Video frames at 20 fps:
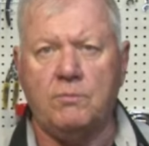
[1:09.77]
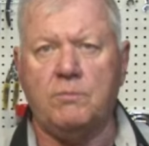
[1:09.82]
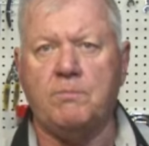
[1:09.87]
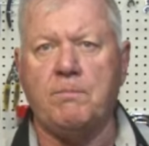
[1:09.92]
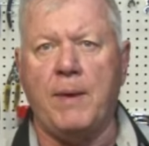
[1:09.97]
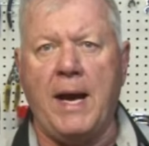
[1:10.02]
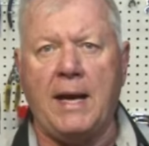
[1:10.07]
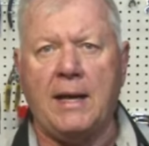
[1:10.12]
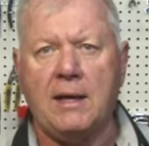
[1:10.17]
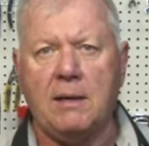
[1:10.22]

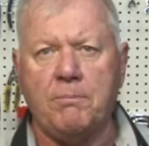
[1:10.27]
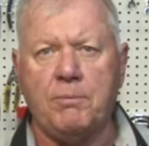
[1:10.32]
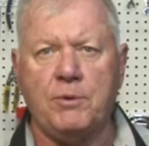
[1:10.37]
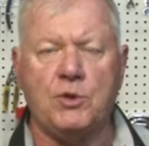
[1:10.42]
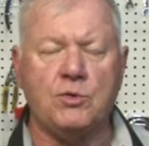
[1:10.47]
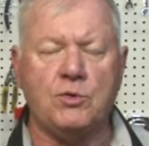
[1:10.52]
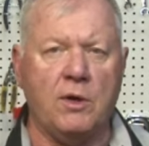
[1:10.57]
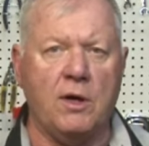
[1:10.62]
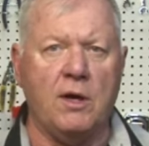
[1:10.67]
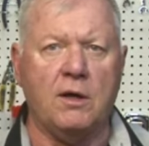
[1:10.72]
back up a
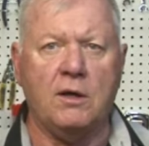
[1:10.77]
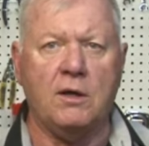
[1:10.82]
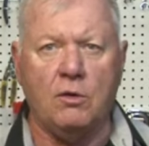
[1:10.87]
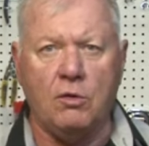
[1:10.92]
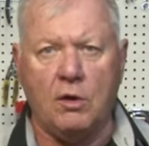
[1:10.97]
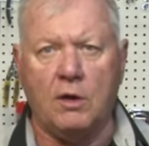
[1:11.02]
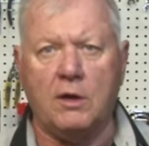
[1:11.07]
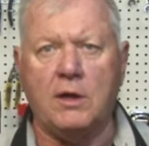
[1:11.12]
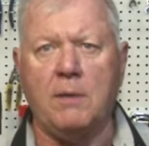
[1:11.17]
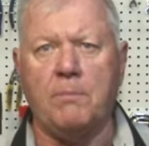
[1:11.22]
truck,
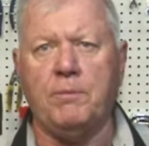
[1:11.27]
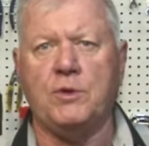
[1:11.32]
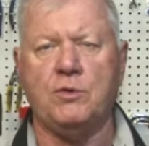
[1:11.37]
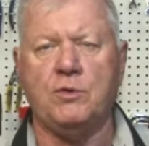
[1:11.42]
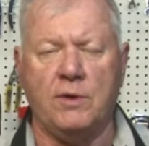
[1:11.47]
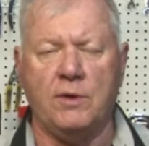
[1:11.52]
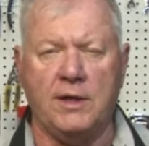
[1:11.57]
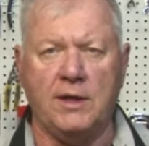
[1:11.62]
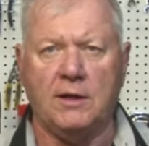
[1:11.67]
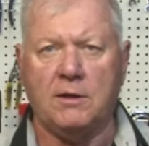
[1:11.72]
hook up a
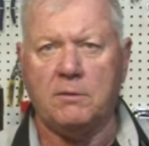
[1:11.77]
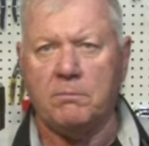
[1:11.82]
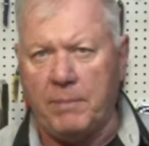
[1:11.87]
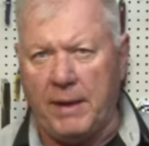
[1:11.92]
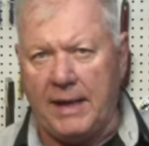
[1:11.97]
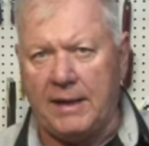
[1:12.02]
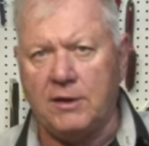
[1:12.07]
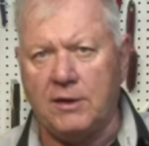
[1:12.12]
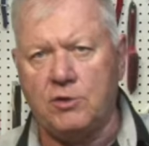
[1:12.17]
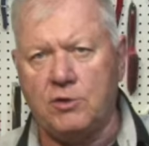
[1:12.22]
trailer,
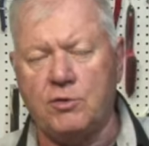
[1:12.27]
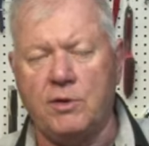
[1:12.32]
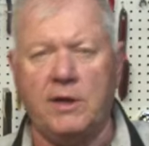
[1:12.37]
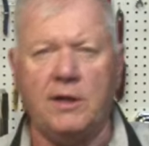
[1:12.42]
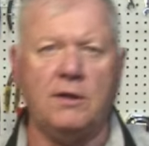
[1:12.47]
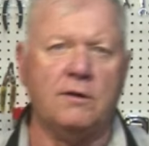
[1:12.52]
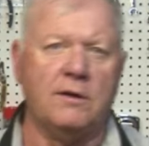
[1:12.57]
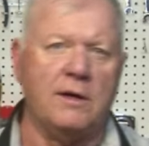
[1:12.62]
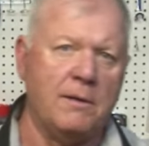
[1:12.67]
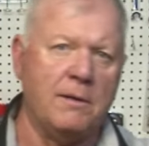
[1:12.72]
back the
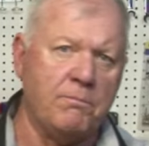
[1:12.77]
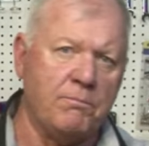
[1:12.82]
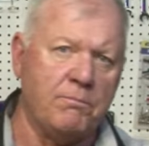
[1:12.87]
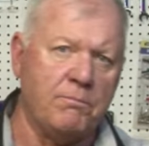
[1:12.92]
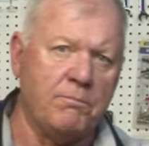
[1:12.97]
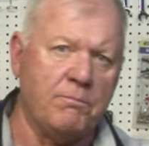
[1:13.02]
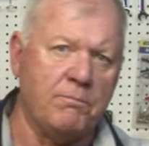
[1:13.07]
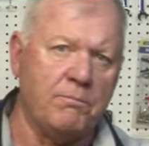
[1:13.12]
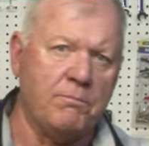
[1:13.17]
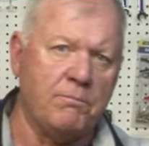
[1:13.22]
trailer up,
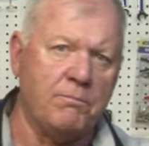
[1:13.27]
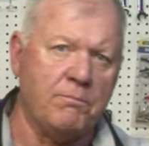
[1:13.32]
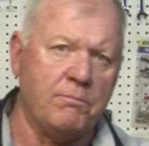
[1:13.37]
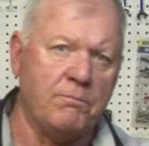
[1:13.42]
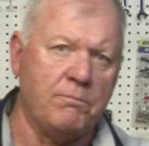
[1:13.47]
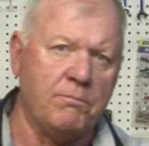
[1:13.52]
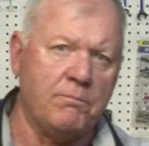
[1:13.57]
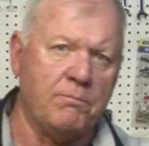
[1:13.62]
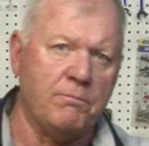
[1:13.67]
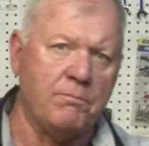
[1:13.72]
take a
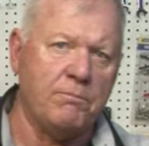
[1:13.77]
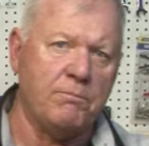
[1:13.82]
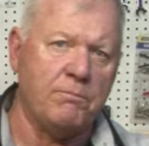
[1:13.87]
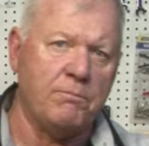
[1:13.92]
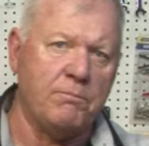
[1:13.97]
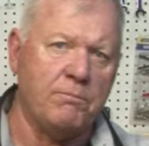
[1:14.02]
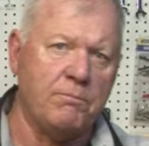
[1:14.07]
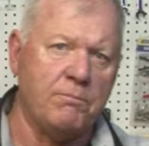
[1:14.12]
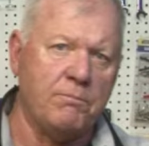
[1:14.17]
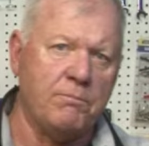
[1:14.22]
driving
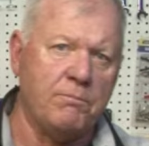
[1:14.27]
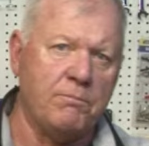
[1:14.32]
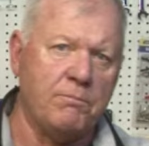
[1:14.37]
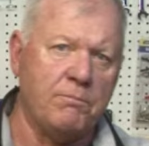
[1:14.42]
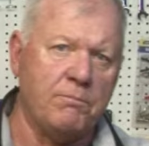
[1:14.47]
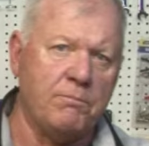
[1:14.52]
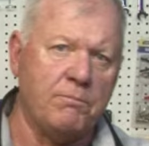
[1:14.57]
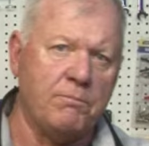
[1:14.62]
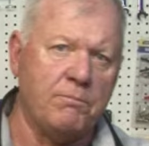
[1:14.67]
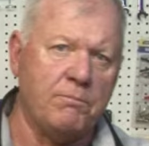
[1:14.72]
course, make
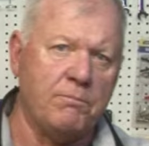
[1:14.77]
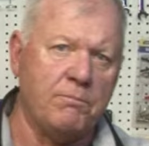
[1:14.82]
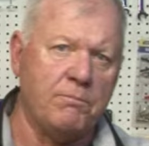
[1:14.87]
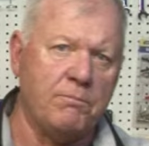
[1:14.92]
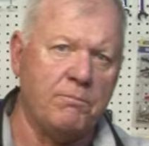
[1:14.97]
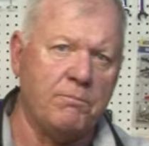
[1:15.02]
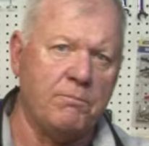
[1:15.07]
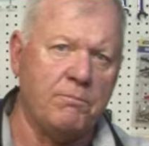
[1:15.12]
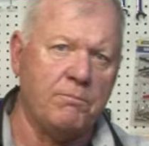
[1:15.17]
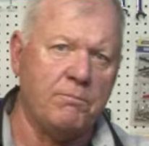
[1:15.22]
that
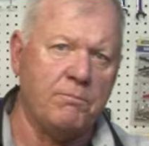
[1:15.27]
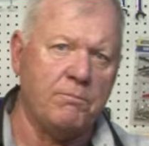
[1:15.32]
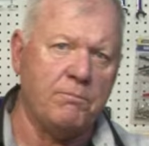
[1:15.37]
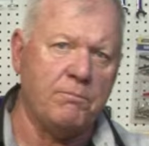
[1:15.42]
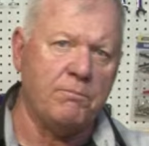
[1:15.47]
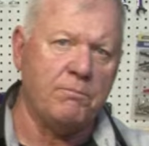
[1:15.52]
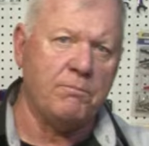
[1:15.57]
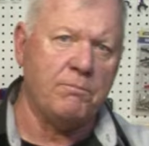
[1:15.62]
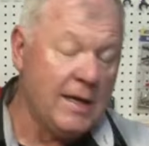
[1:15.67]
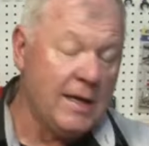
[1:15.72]
right-hand turn. So